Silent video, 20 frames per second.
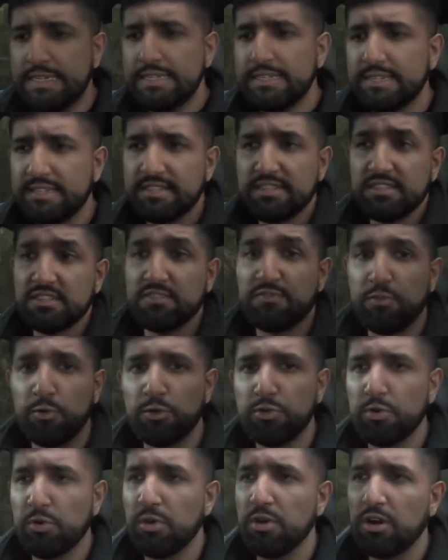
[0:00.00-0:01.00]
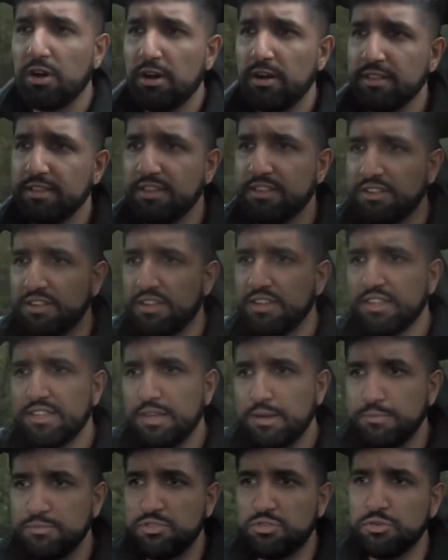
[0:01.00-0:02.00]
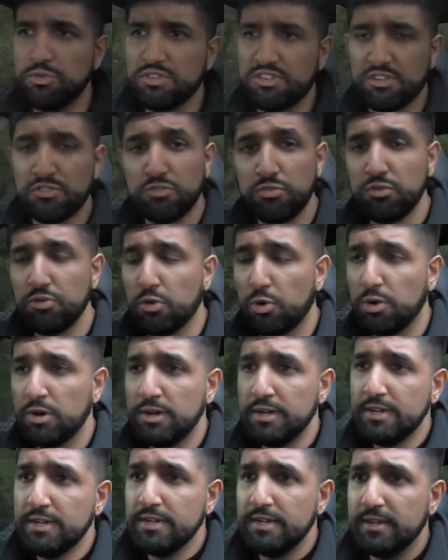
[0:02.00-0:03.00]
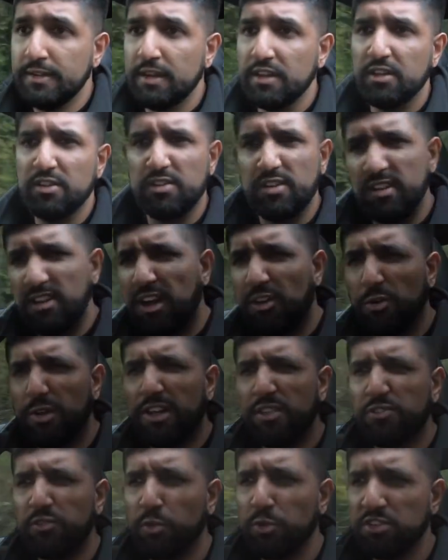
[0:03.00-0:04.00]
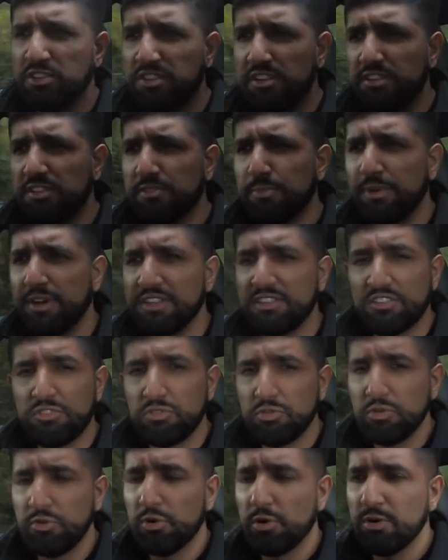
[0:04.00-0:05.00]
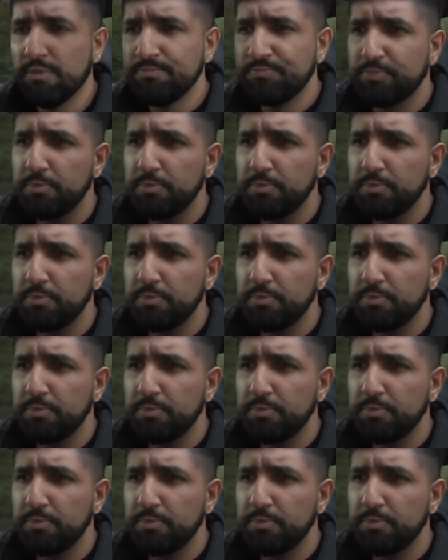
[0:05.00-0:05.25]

because this is a 4-door car. At the end of the day, the M2 is a 2-door. I know it has 4 seats, but it's a 2-door.